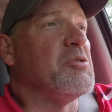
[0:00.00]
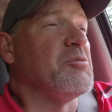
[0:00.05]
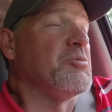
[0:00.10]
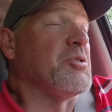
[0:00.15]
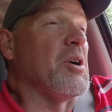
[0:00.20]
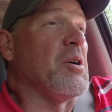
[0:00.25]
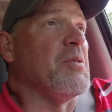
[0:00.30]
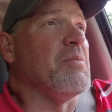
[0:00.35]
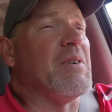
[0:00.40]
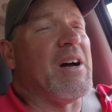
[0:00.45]

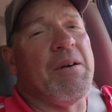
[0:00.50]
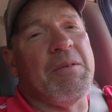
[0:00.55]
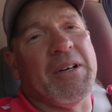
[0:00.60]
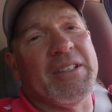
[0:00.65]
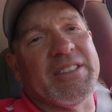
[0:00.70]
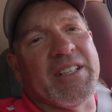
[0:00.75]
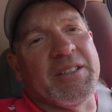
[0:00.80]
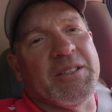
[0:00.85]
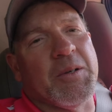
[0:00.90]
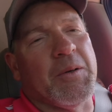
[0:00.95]
So I
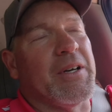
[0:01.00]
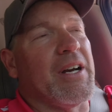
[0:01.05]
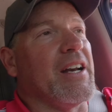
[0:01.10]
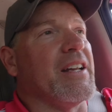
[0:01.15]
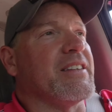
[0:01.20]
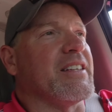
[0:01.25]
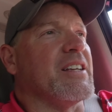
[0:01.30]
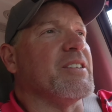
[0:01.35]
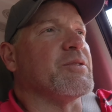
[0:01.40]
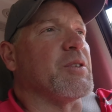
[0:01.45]
wasn't doing
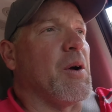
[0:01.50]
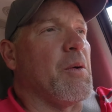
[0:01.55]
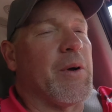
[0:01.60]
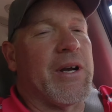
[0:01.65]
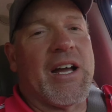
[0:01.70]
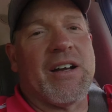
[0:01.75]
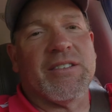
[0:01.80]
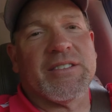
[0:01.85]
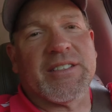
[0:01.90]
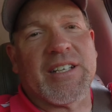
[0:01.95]
anything, so I
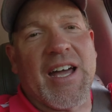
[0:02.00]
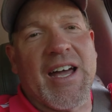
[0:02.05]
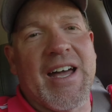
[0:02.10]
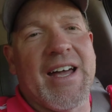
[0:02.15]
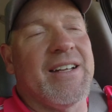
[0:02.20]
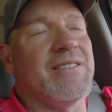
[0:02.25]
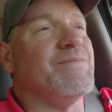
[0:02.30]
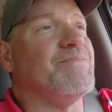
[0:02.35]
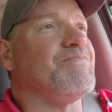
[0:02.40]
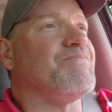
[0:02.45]
went
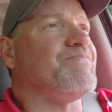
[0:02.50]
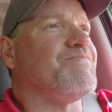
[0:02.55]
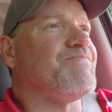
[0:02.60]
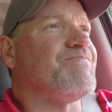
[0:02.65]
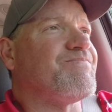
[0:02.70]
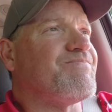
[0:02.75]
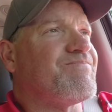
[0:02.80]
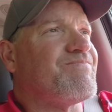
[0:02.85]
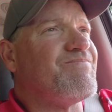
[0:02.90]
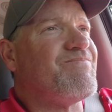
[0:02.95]
outside
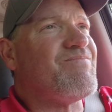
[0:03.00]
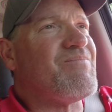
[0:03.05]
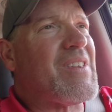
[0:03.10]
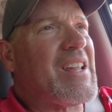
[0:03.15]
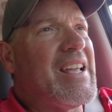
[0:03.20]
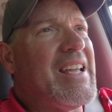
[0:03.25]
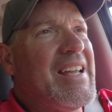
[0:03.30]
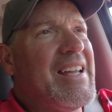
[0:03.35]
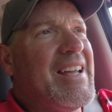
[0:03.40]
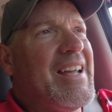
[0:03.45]

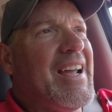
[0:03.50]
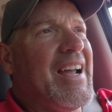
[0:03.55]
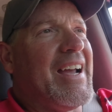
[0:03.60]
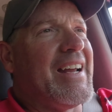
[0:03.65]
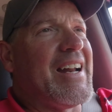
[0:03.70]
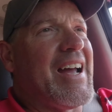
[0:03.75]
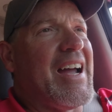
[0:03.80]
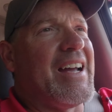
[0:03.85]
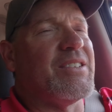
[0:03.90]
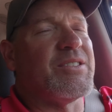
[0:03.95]

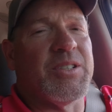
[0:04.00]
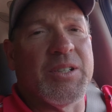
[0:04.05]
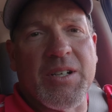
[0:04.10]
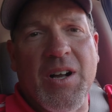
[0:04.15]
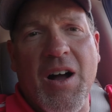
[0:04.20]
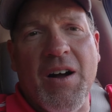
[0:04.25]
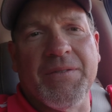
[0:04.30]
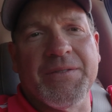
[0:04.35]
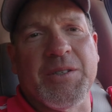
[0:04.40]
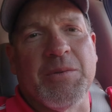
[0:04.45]
and I took
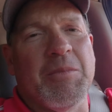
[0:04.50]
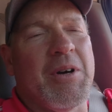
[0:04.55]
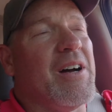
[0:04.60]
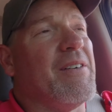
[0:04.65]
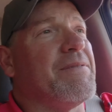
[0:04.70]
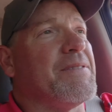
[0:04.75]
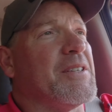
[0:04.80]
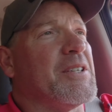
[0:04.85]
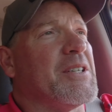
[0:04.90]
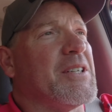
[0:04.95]
off the
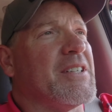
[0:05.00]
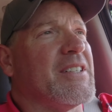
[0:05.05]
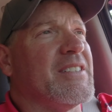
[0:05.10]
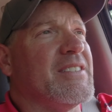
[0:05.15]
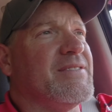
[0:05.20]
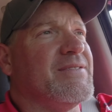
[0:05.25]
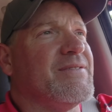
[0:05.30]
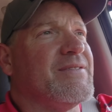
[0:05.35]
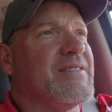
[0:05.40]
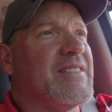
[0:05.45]
muffler,
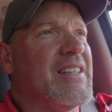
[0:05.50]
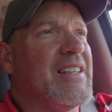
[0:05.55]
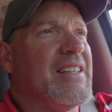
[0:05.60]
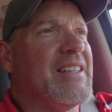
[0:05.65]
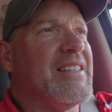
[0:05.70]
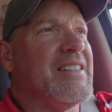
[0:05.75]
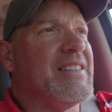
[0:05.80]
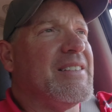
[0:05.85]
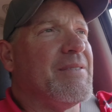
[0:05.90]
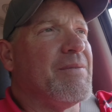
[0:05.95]

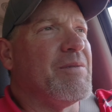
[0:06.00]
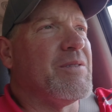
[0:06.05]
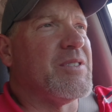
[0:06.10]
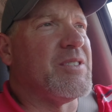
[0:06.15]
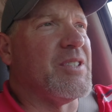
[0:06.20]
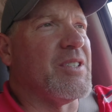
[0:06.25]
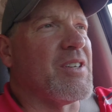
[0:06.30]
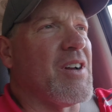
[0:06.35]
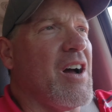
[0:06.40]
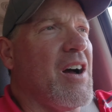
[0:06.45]

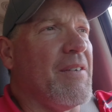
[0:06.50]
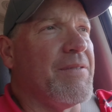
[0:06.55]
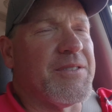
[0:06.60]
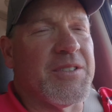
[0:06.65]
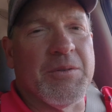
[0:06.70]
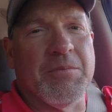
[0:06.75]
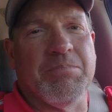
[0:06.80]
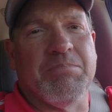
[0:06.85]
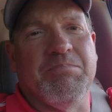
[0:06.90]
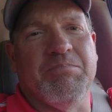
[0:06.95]
took off
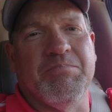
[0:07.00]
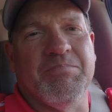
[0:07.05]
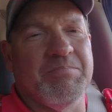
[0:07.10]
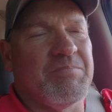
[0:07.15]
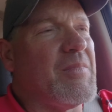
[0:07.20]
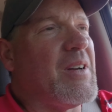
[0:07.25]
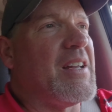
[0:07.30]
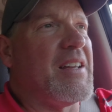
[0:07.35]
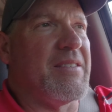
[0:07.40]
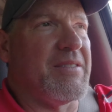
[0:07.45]

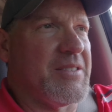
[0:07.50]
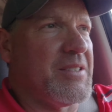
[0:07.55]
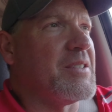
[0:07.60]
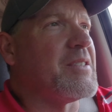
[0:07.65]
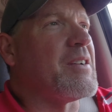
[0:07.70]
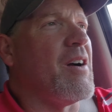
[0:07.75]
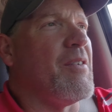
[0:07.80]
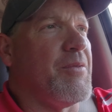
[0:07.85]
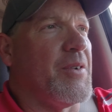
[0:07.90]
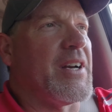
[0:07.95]

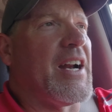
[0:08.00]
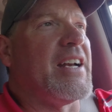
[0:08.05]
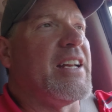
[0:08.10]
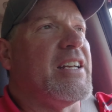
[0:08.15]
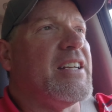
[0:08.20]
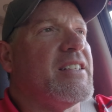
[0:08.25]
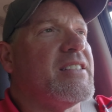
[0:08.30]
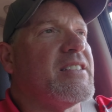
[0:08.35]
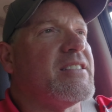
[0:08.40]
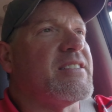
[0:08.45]
what I
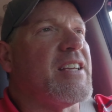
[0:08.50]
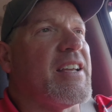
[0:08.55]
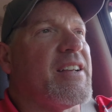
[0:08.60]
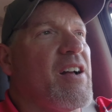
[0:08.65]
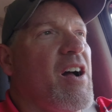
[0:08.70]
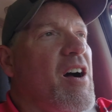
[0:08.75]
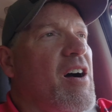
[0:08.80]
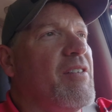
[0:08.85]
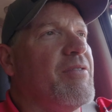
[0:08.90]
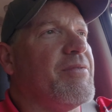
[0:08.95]
needed to take
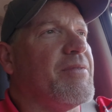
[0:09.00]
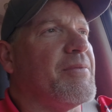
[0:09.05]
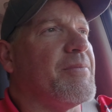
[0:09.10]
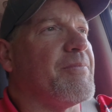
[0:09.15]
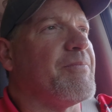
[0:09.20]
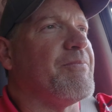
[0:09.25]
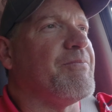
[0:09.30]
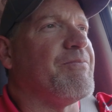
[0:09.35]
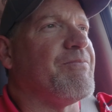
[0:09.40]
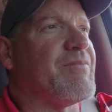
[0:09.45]
off
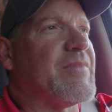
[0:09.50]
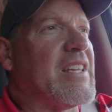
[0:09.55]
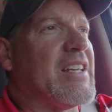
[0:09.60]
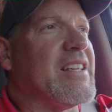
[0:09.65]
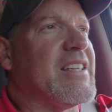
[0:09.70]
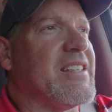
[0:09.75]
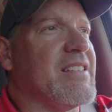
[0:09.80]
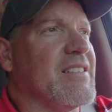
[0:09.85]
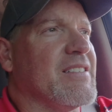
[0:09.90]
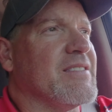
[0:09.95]

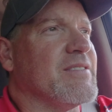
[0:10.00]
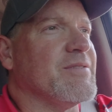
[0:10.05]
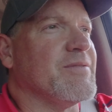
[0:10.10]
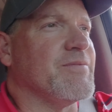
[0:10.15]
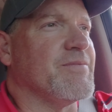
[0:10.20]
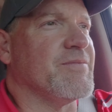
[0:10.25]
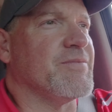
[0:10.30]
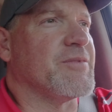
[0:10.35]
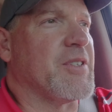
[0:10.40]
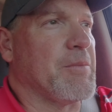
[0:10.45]

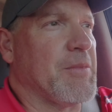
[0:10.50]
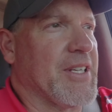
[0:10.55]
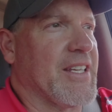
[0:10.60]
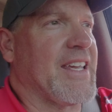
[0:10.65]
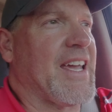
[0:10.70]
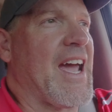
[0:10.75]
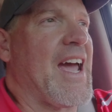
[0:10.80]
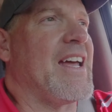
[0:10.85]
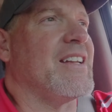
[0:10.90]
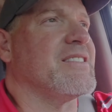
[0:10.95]
from the
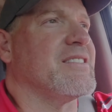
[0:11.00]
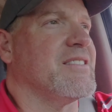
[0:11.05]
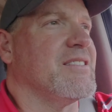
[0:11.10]
cat